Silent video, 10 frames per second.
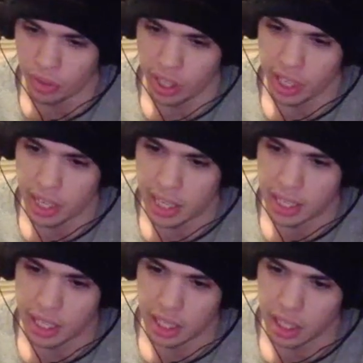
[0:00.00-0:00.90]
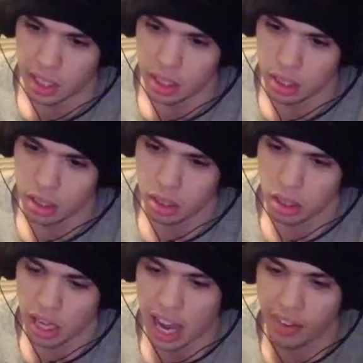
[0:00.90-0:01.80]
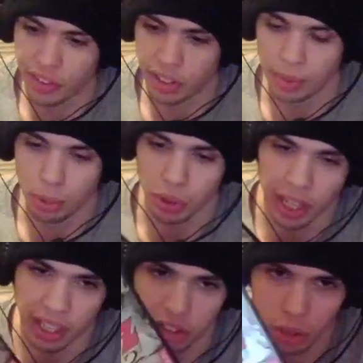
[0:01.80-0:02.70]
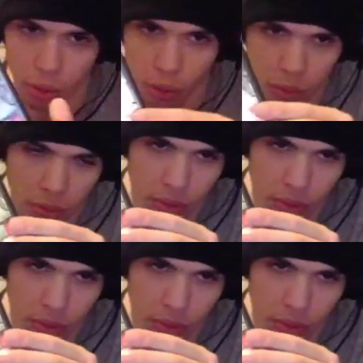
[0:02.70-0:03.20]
Then obviously Budokai 2.